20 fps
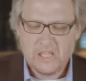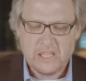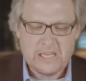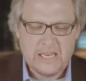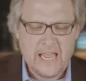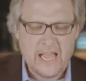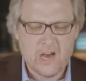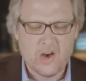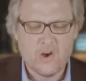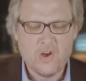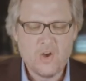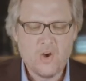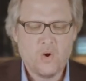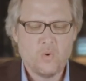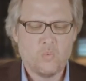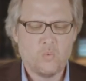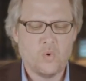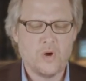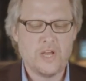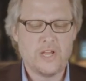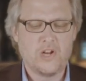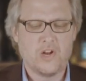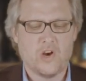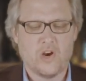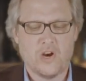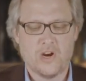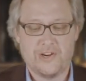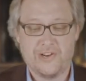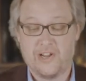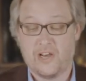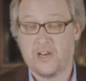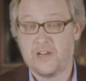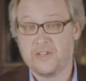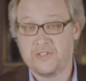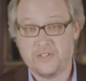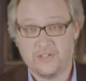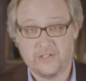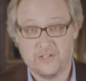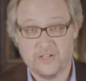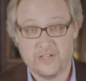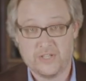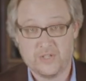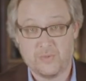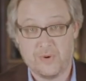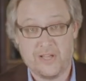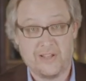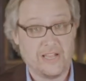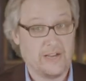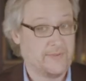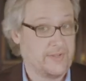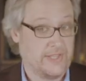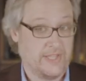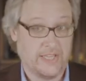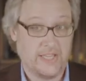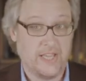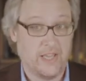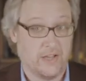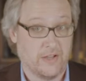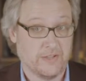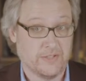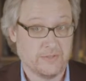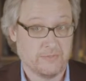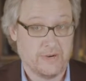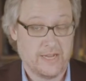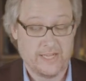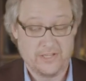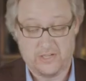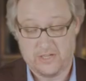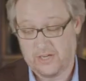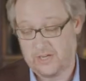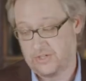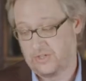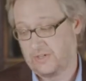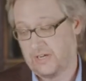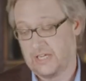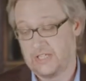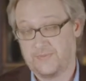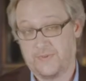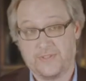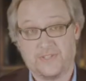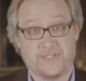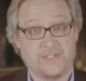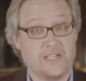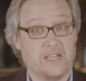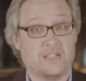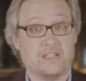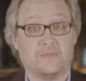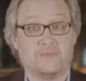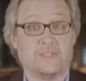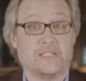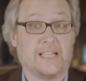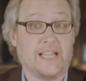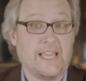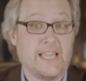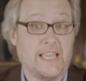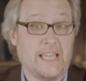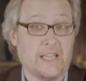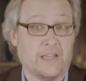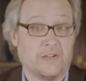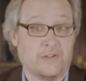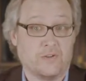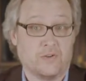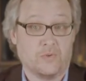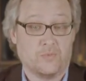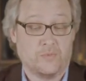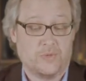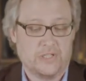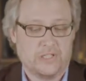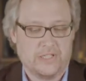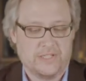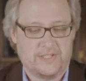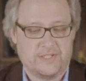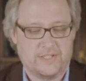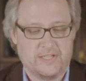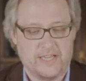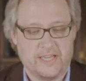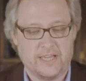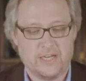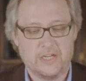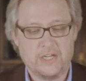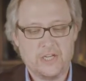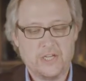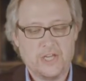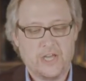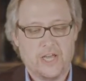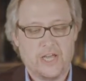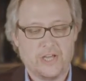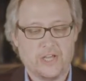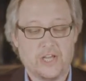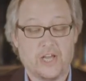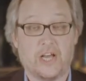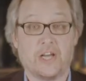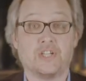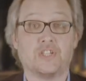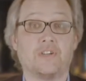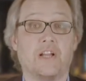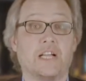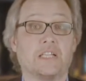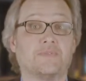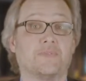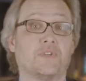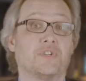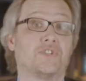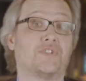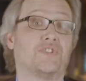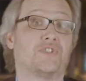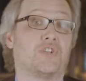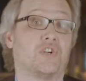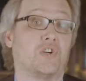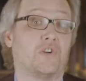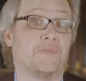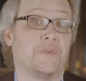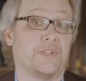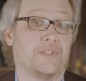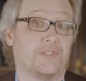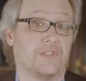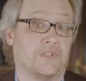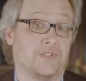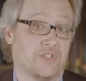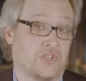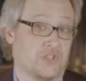Now, what are non-goods? Well, everything else, right? Contracts for the sale of land or real estate, contracts for services,